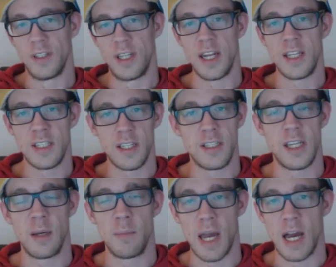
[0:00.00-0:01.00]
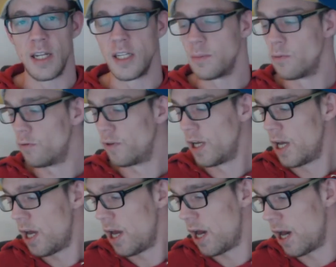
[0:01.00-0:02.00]
That is the thing behind this movie.
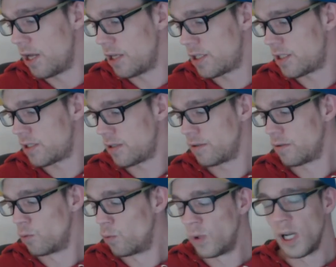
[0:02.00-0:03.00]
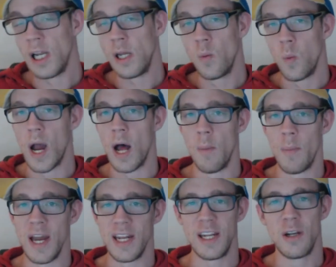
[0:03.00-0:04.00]
And it's really well
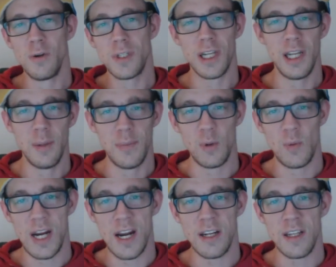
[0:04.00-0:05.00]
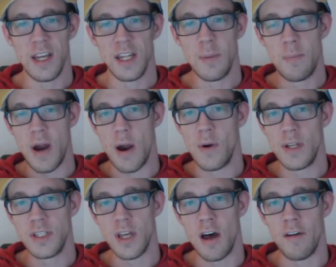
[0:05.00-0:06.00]
made. It looks a little bit weird. The
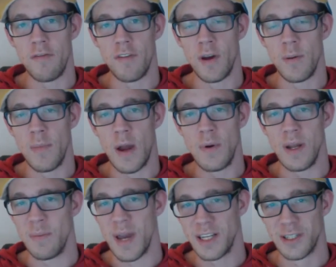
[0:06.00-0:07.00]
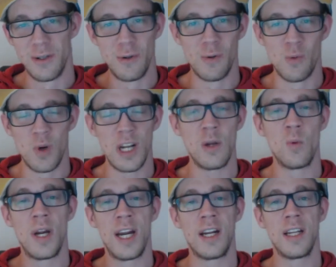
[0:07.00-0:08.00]
parents of Mary and Max look really
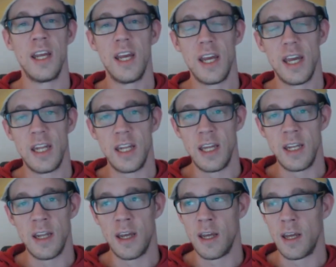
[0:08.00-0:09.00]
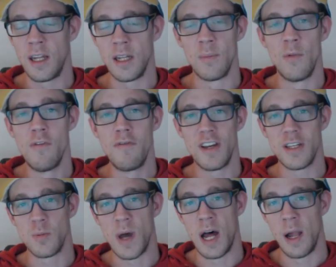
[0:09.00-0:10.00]
weird in the movie
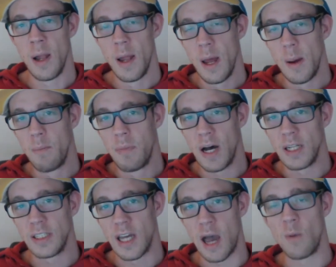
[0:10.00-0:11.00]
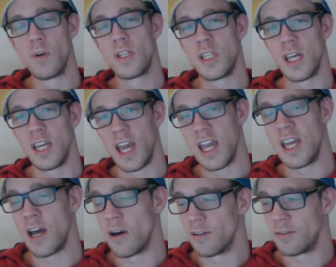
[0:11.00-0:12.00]
as well. But I would say
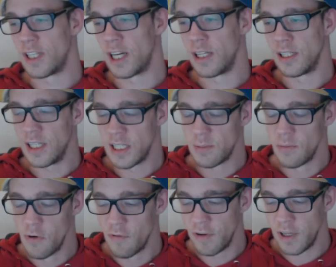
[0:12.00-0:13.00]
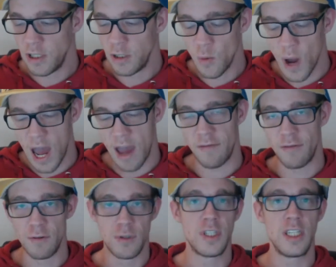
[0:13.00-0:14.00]
8 out of 10. This movie, you
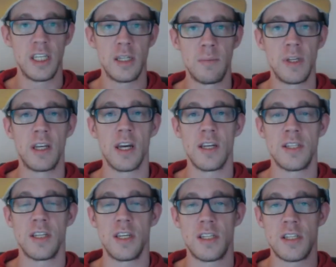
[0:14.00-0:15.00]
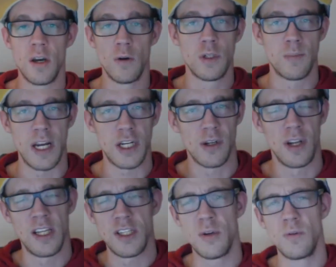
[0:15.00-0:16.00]
have to see it, because it's so
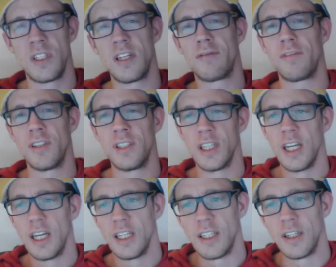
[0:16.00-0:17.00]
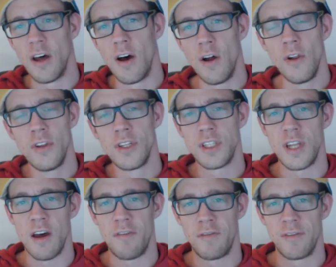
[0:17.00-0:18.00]
special and so different than all the
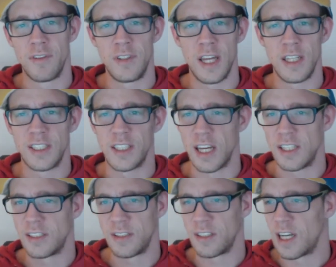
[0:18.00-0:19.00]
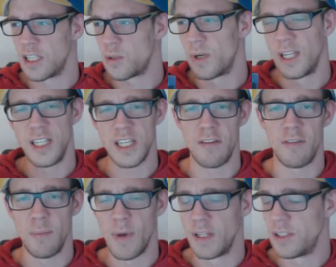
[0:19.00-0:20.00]
stuff that's got released
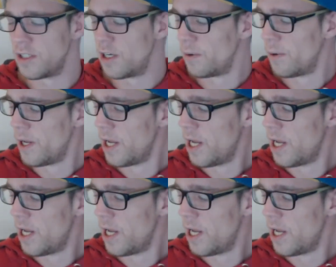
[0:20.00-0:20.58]
every month, you know.